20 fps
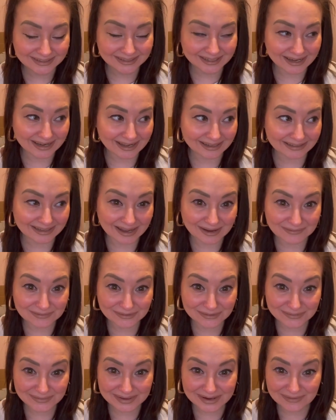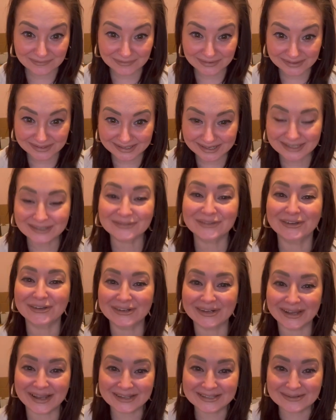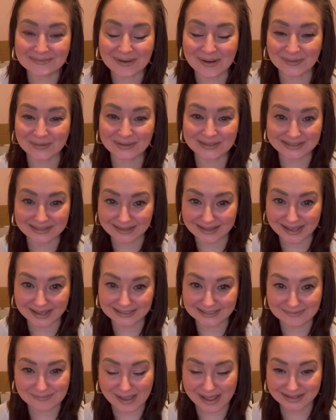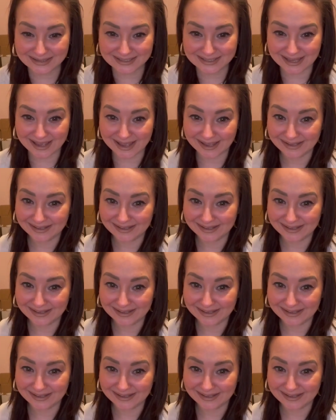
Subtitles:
I'll have another one out for you in the next few days about this Lady Betty